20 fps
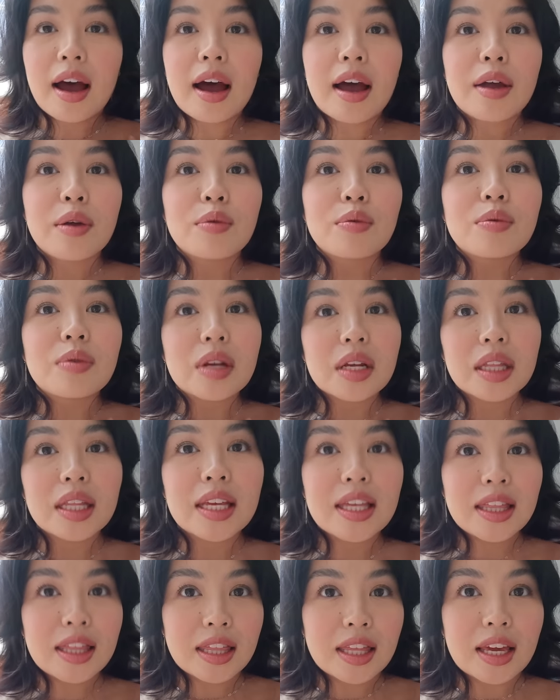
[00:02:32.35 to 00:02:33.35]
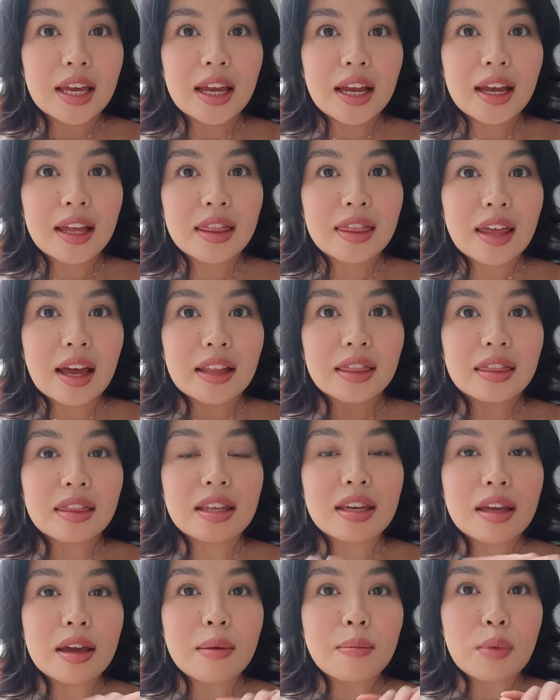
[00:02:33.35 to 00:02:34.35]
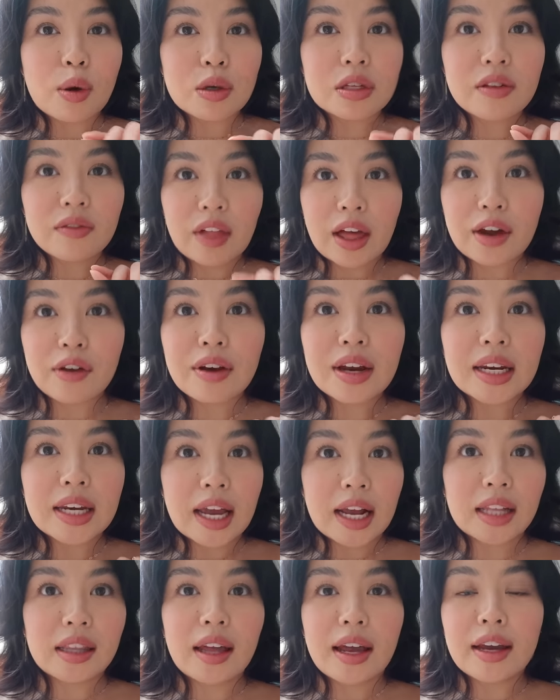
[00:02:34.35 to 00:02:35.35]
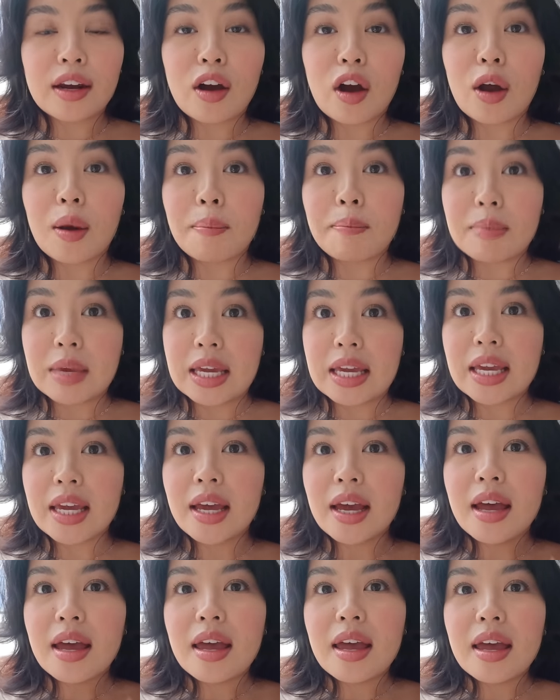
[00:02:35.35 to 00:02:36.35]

I really think that the most flattering neckline on me